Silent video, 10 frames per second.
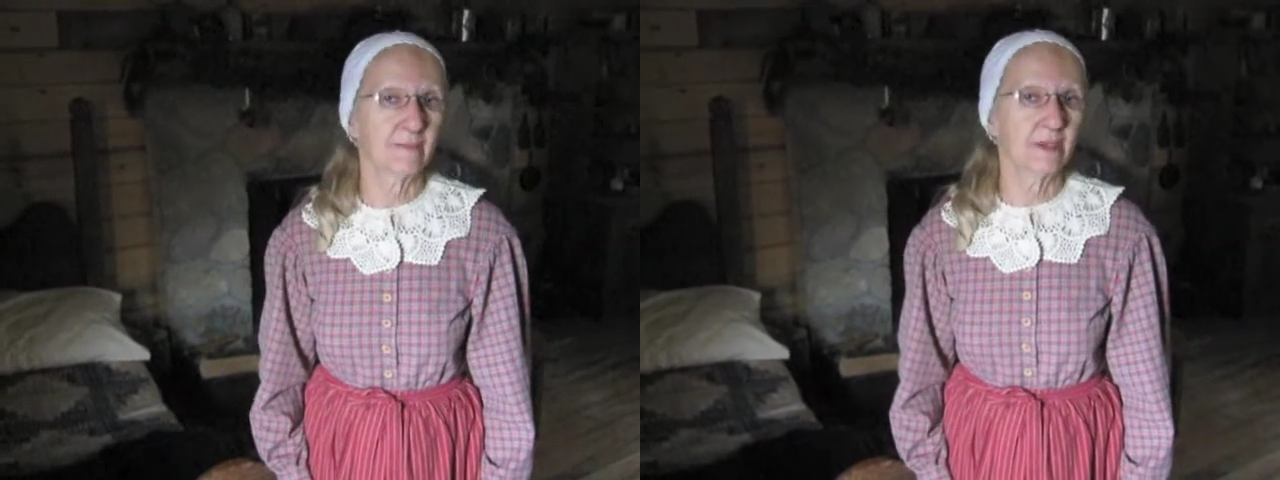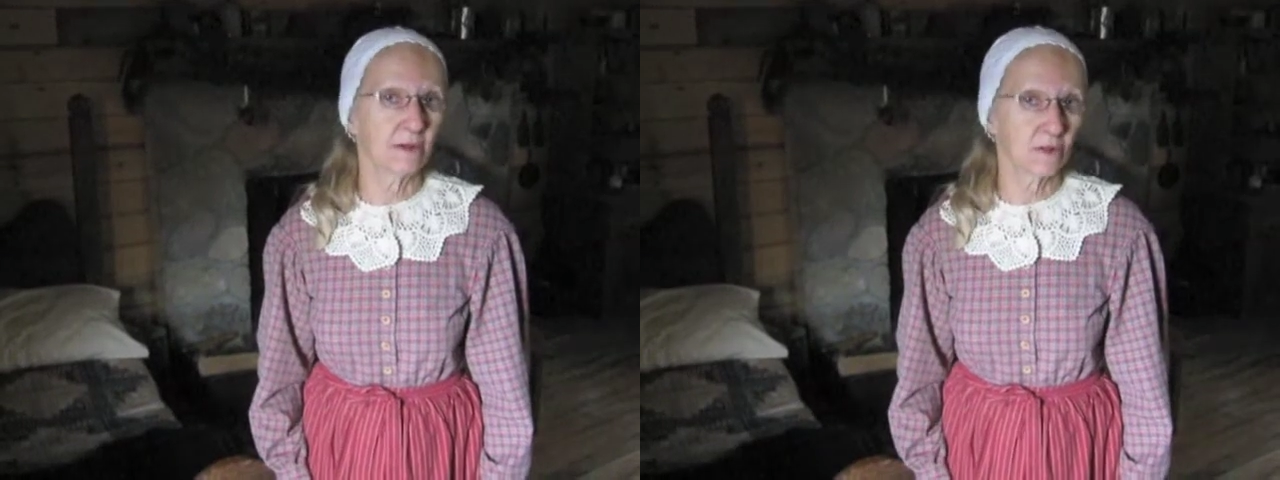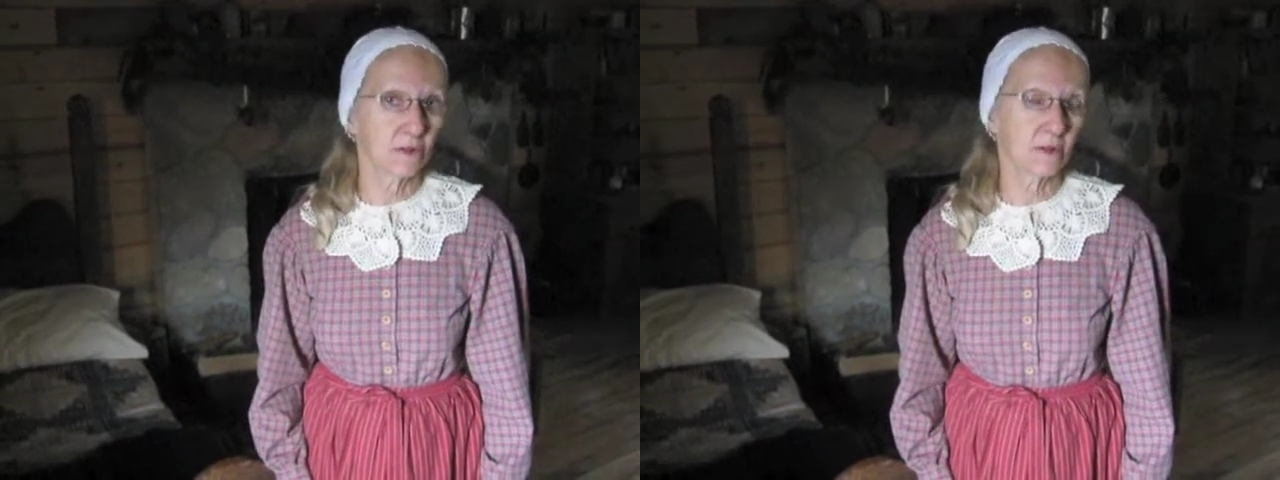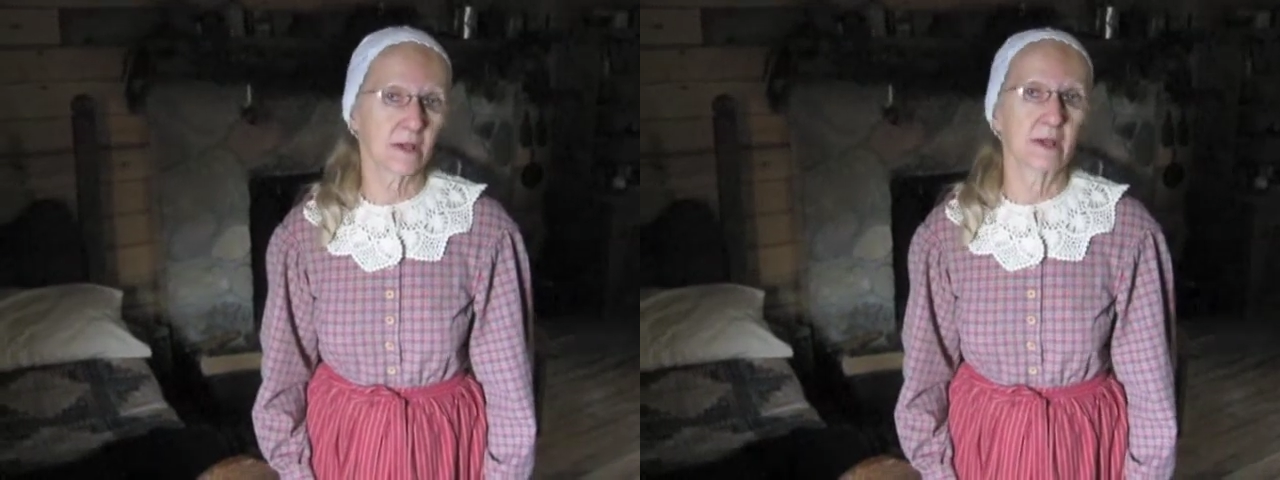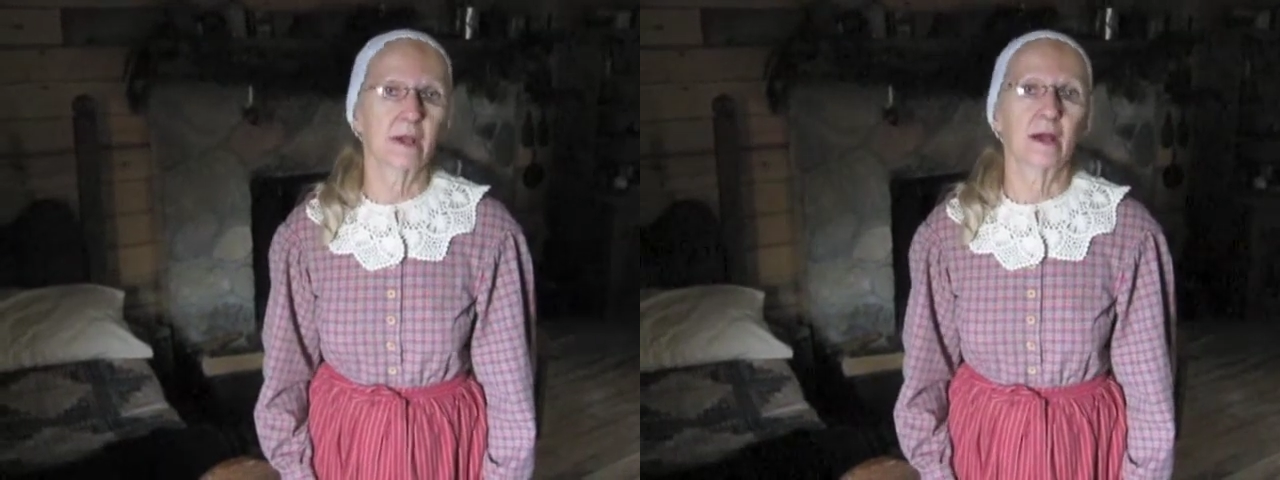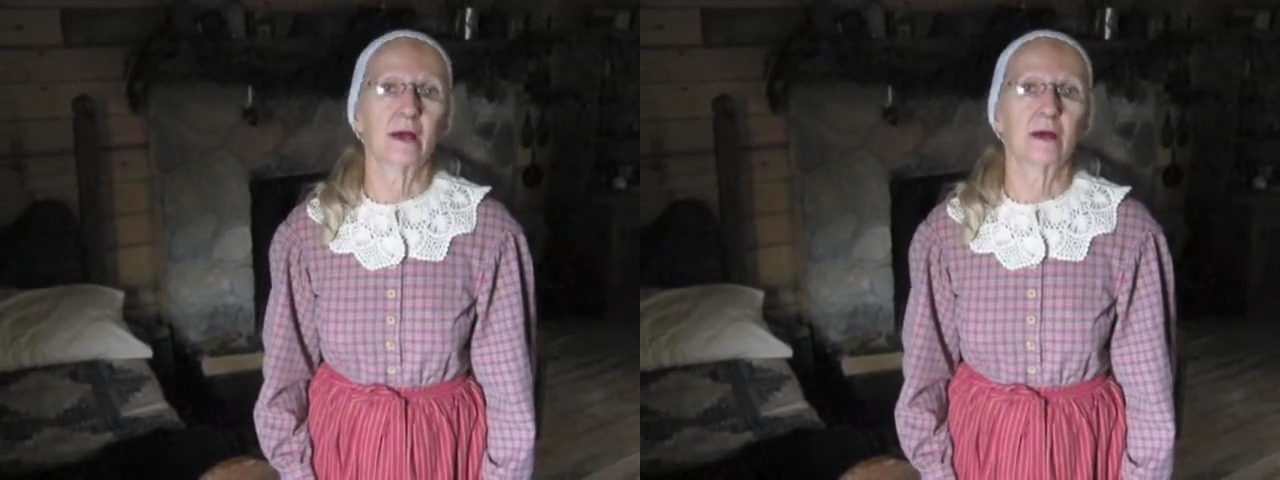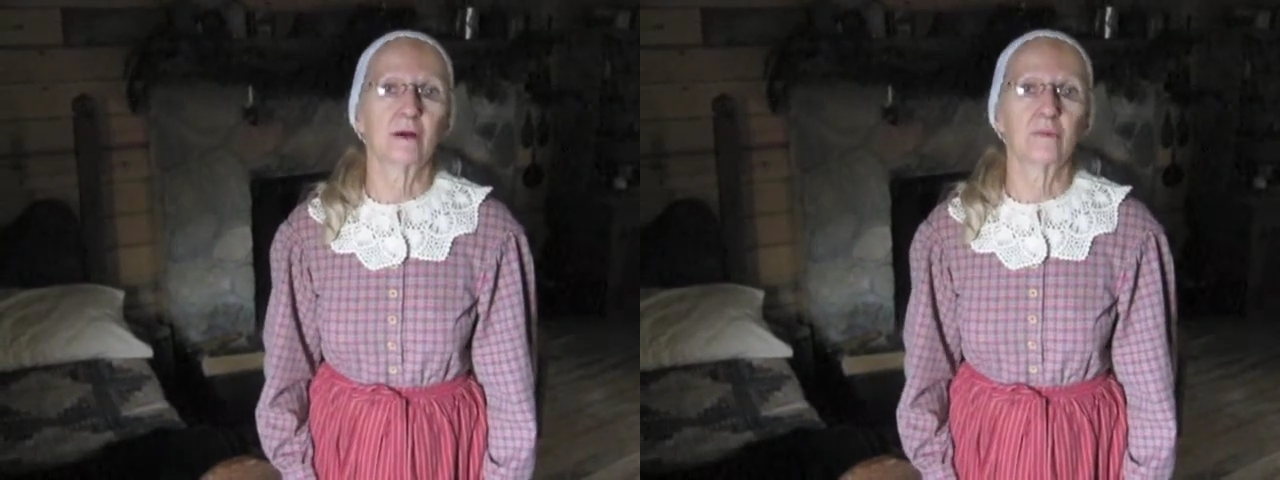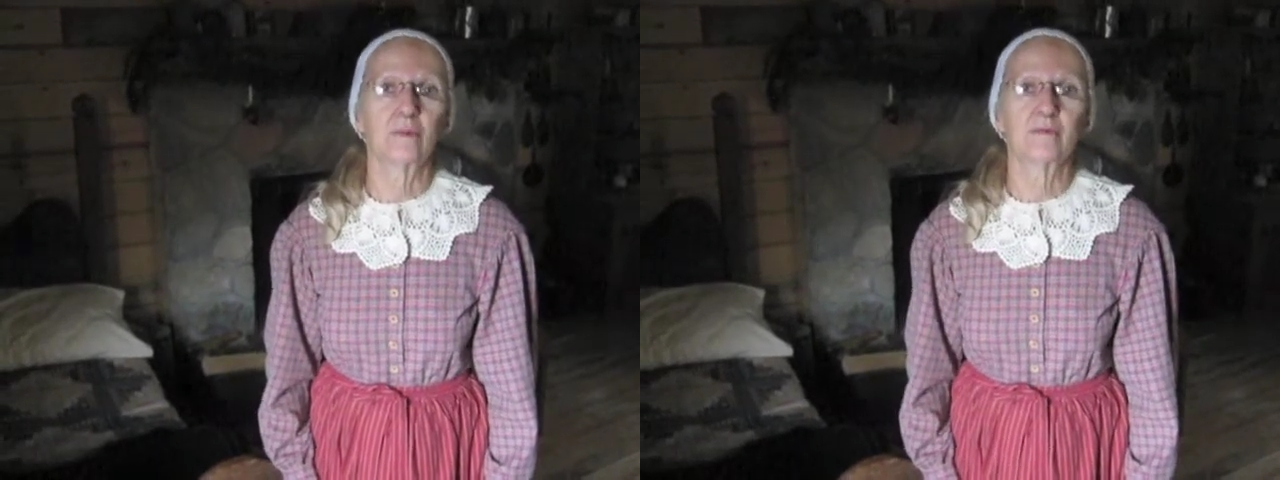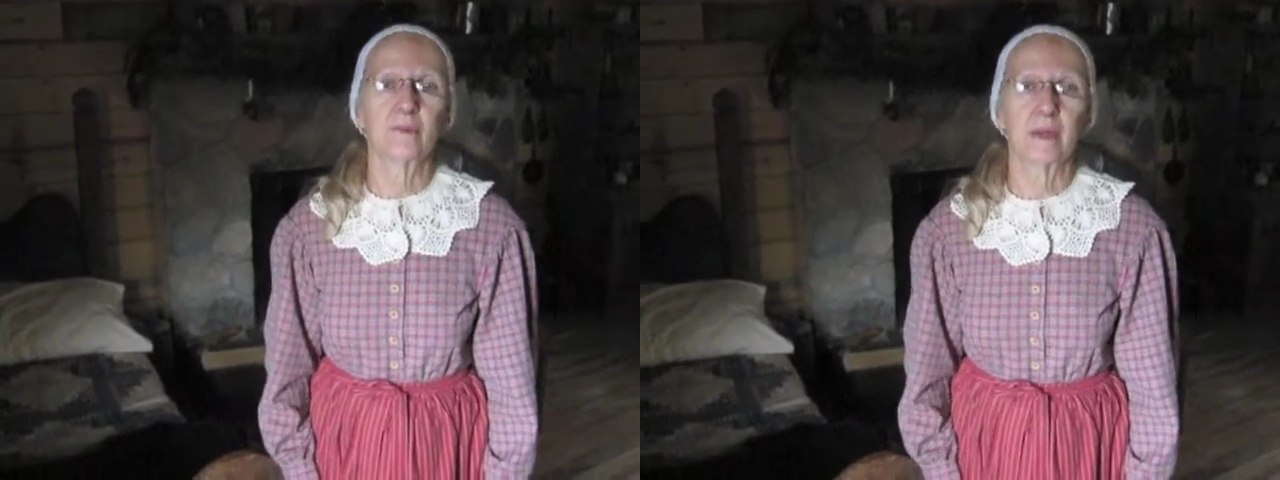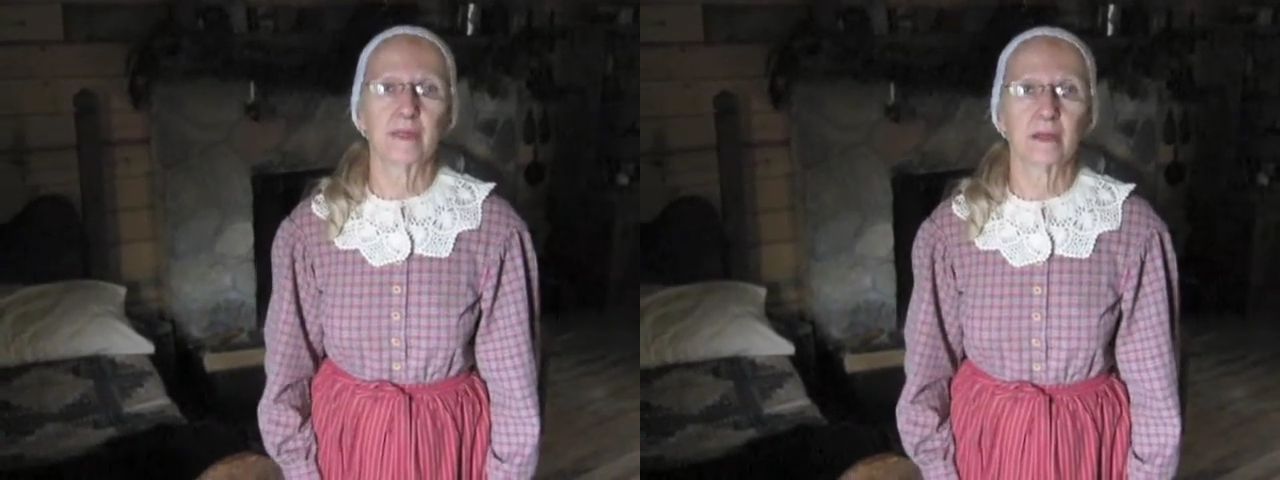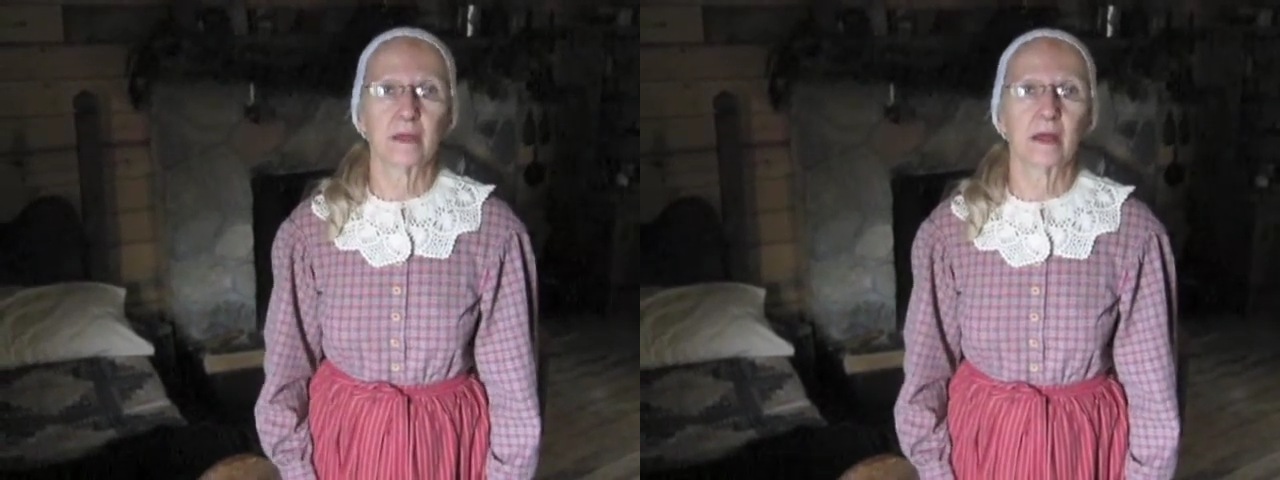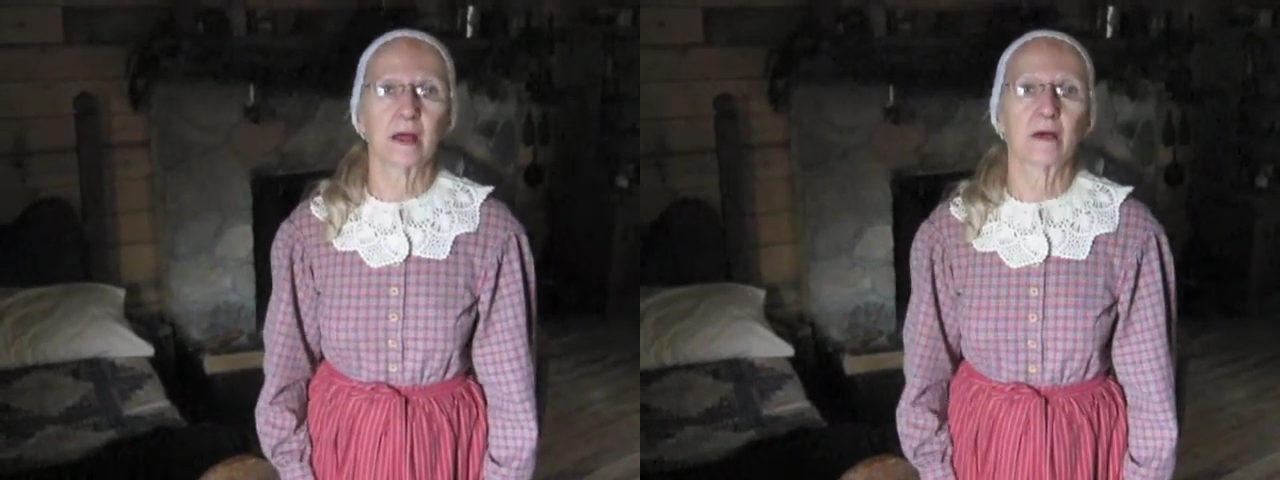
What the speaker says: meal. It would have been